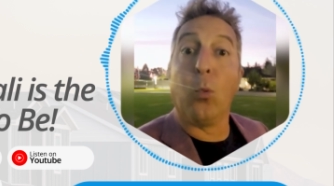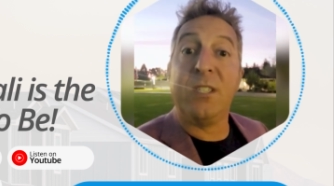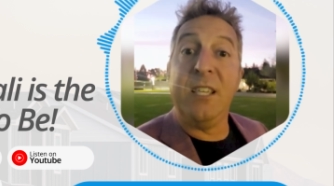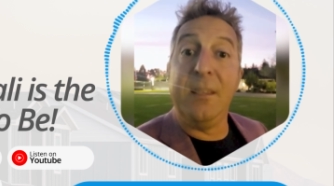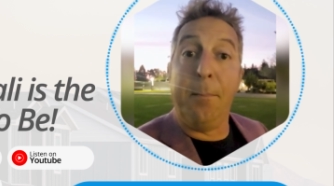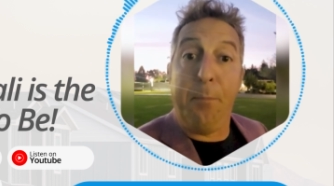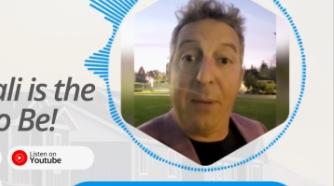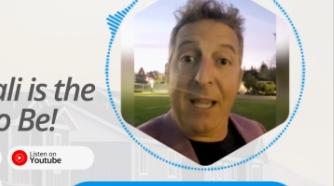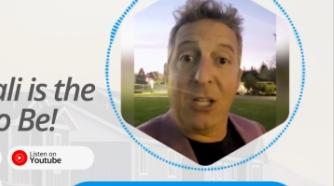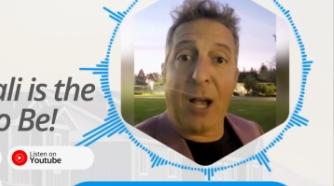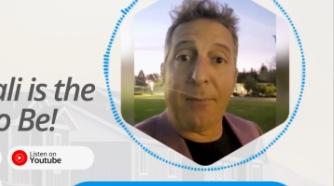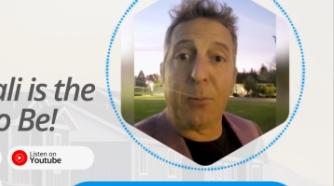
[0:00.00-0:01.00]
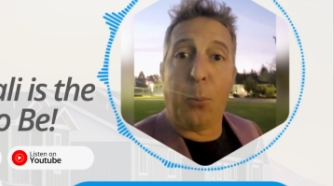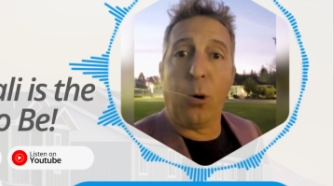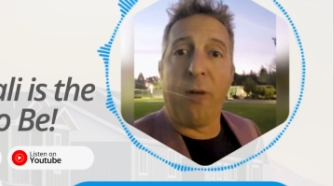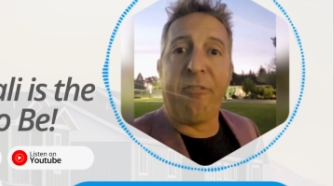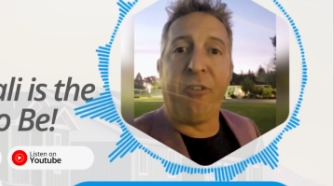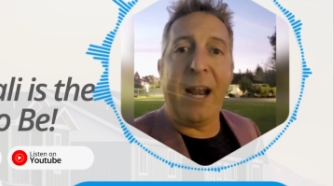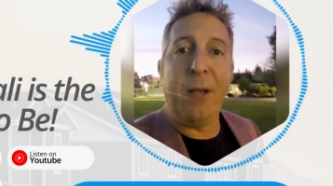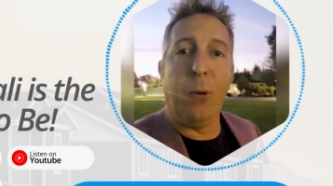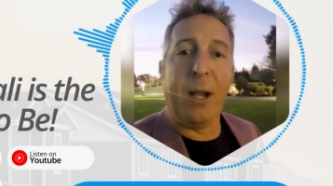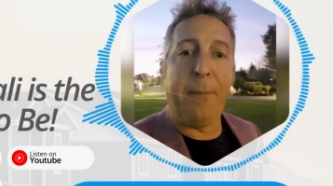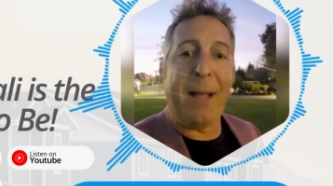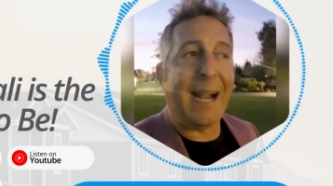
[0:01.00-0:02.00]
We'll see the big jobs report on Friday. We'll
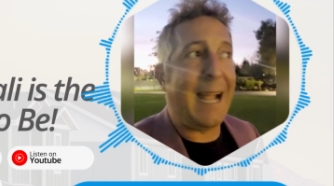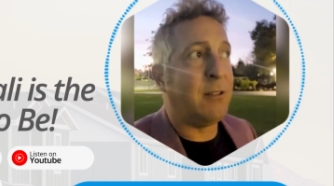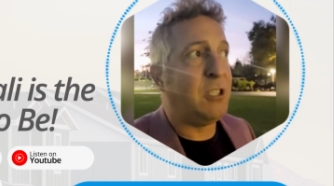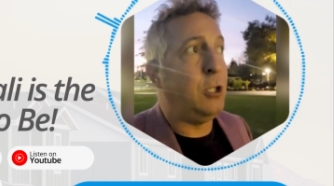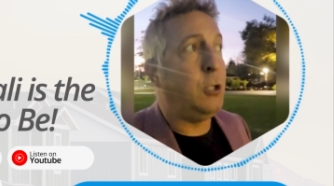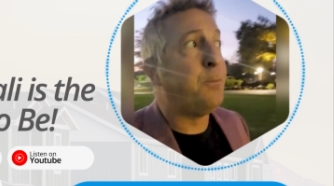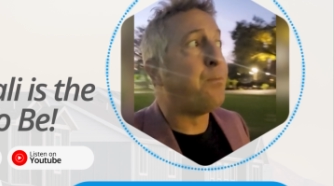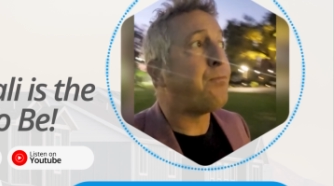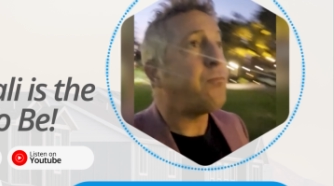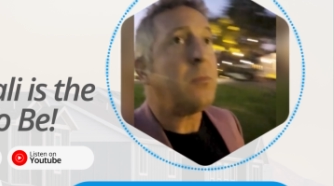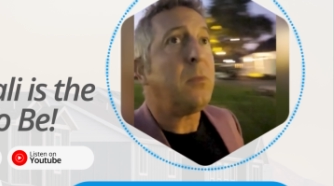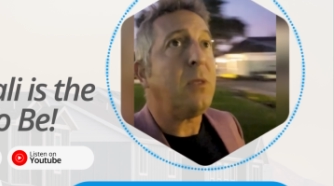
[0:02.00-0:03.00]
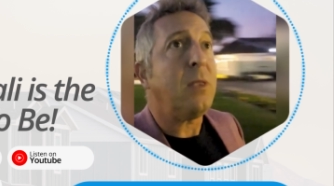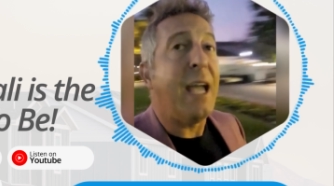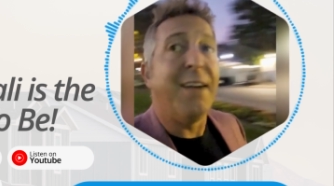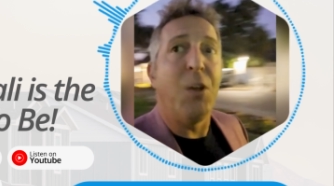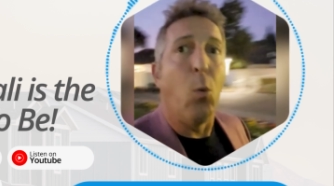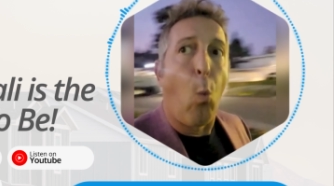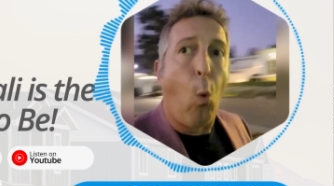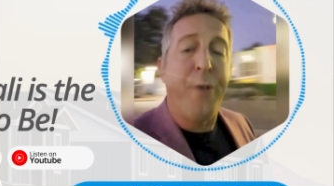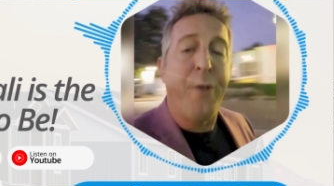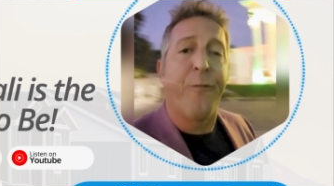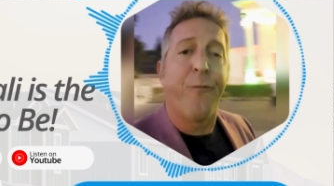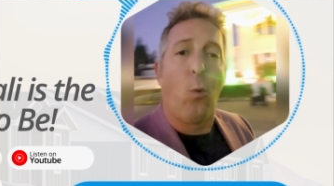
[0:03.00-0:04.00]
get back out to you. Have a
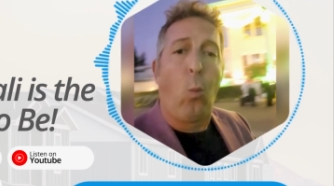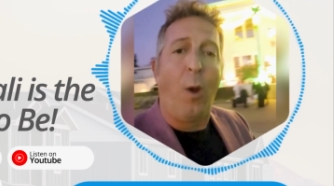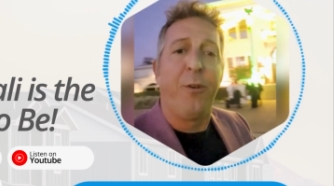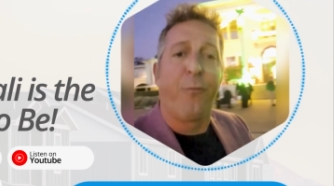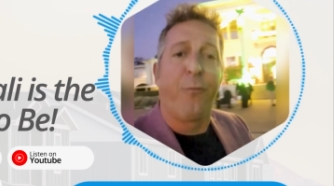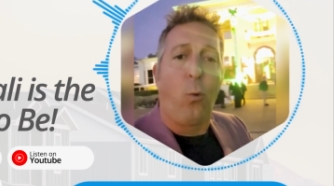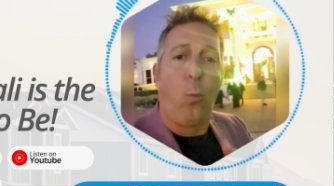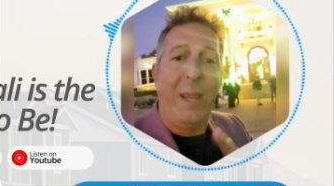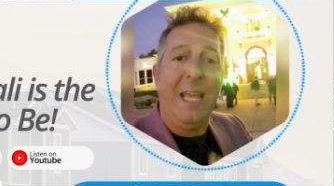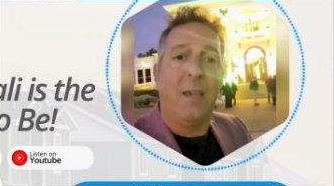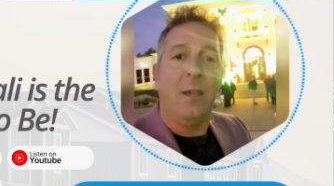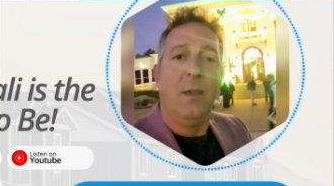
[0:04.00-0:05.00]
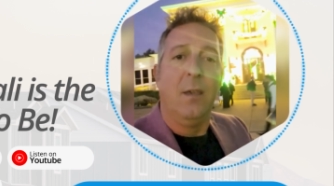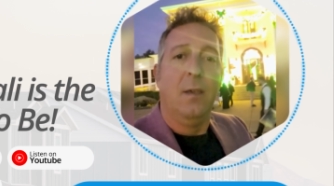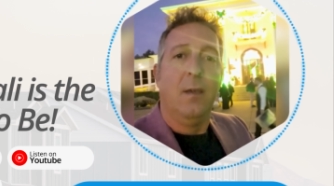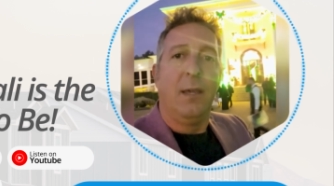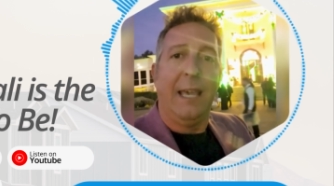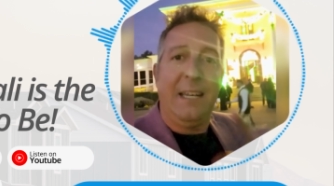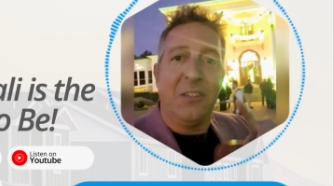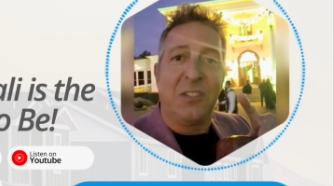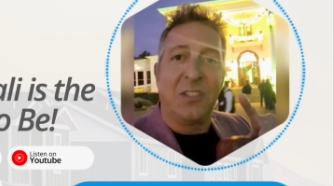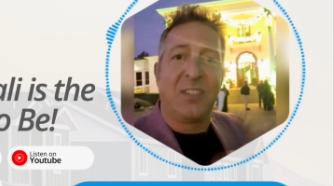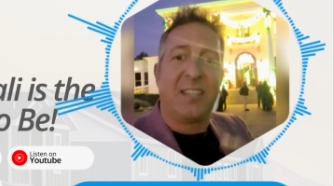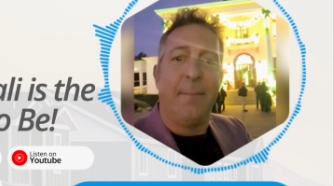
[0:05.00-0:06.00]
wonderful, wonderful week. It is
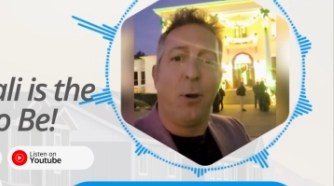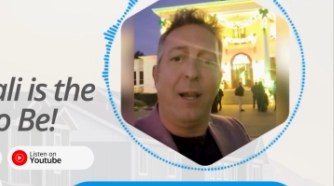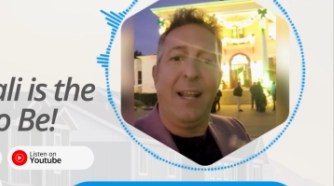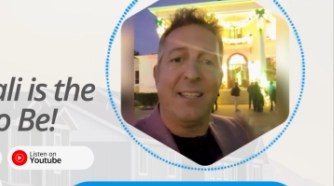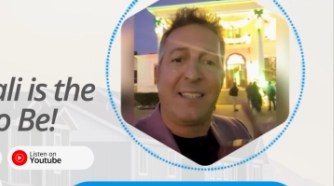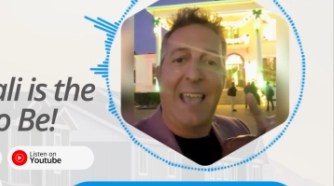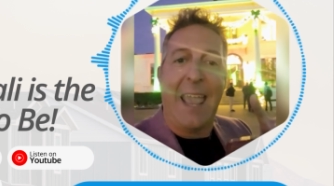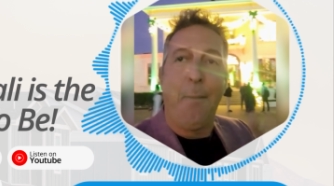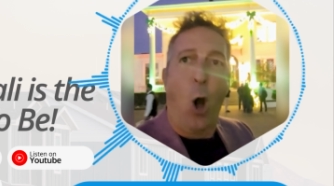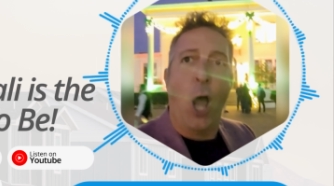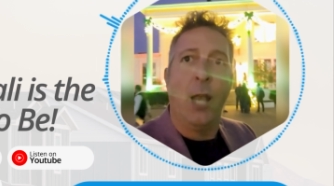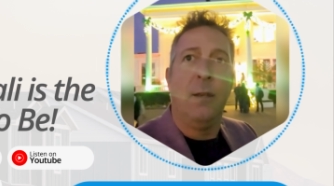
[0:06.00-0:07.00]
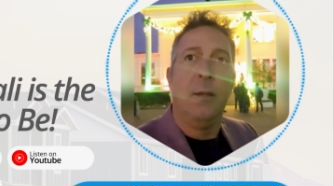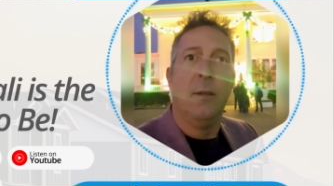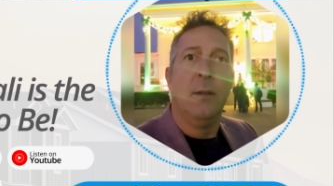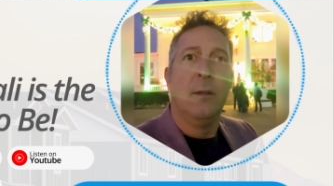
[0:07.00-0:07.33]
December. It is game on.